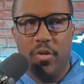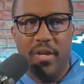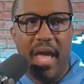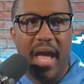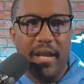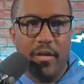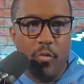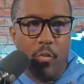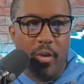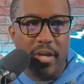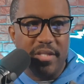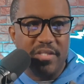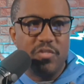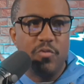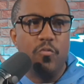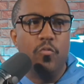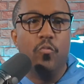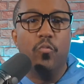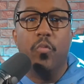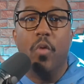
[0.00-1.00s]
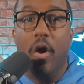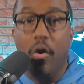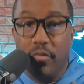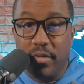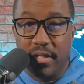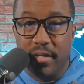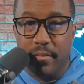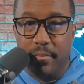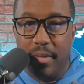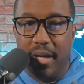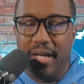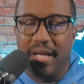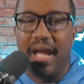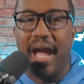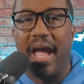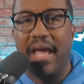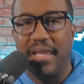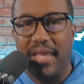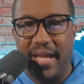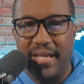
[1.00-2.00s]
We're not going to welcome a
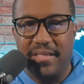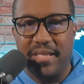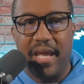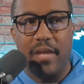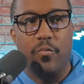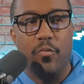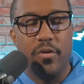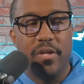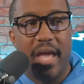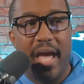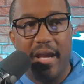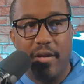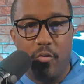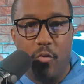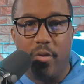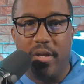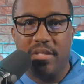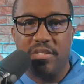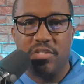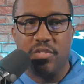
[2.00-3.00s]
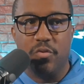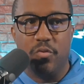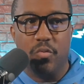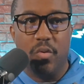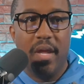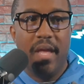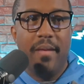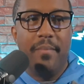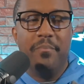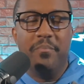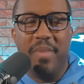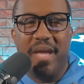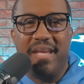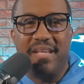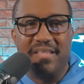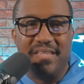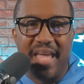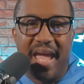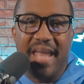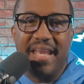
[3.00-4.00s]
guy like that. We're not going to
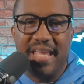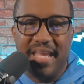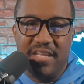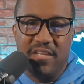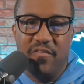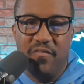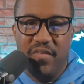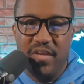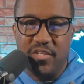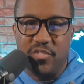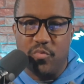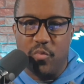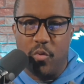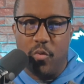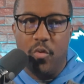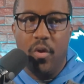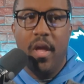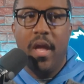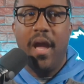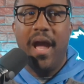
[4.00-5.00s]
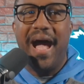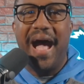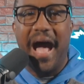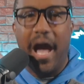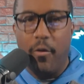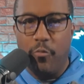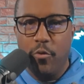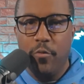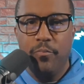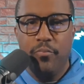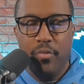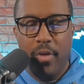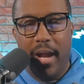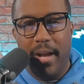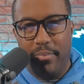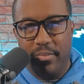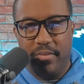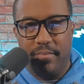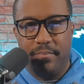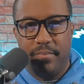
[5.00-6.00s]
make that individual our
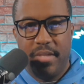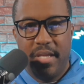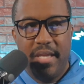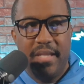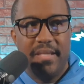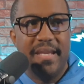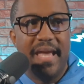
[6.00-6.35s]
problem.